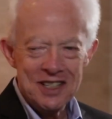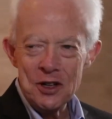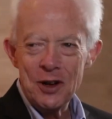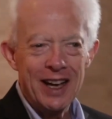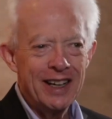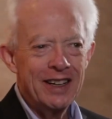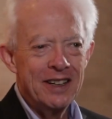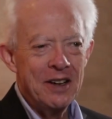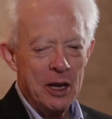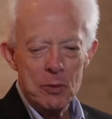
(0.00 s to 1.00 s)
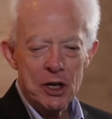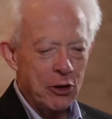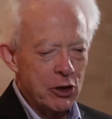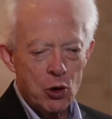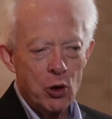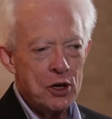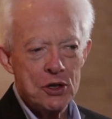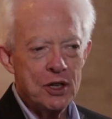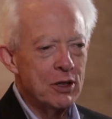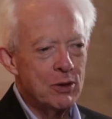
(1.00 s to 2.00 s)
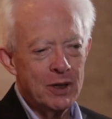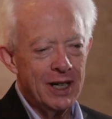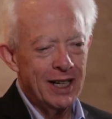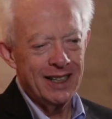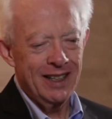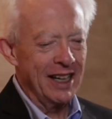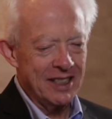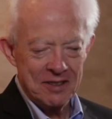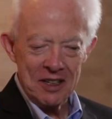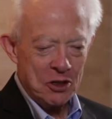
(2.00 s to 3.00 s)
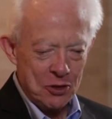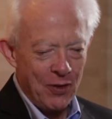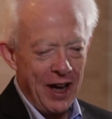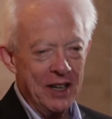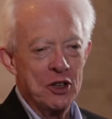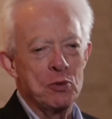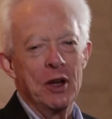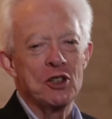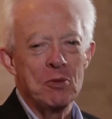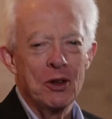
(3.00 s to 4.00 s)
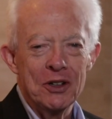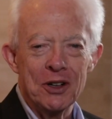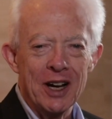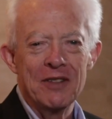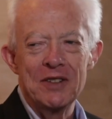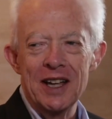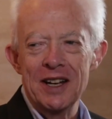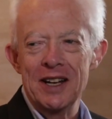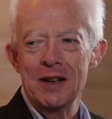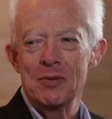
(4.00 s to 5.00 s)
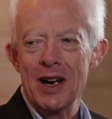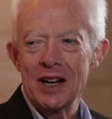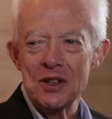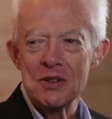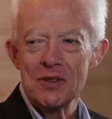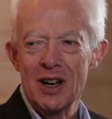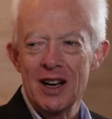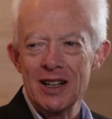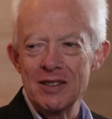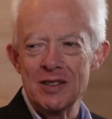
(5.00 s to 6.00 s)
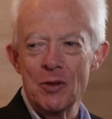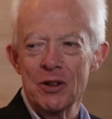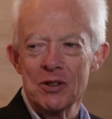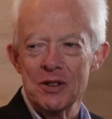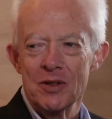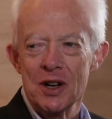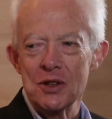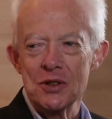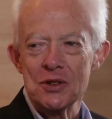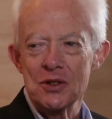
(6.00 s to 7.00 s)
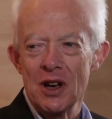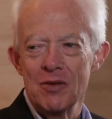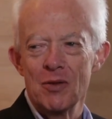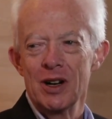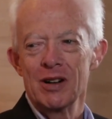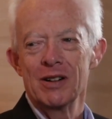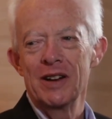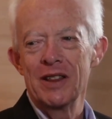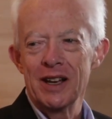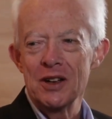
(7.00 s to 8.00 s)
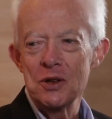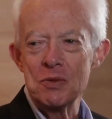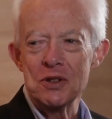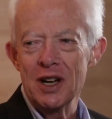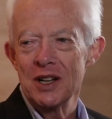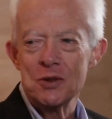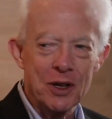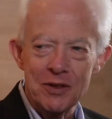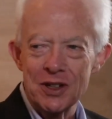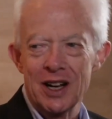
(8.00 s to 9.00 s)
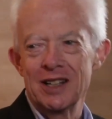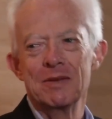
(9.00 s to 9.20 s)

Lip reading: That's okay. Any particular toys that you like, that you find indispensable in your kind of day-to-day practice of law, whether devices or software or anything else besides what you've talked